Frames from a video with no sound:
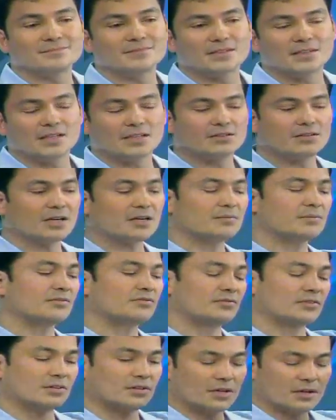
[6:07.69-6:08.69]
Then I grabbed the
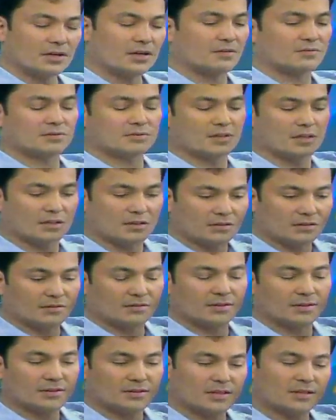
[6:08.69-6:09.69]
phone and I, was,
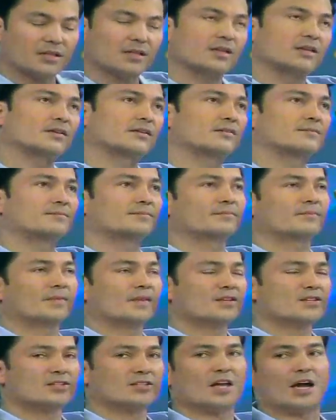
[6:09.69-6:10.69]
uh, and
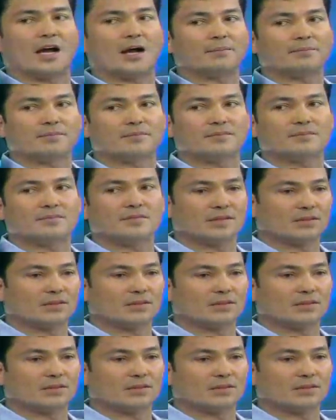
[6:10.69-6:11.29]
I stopped.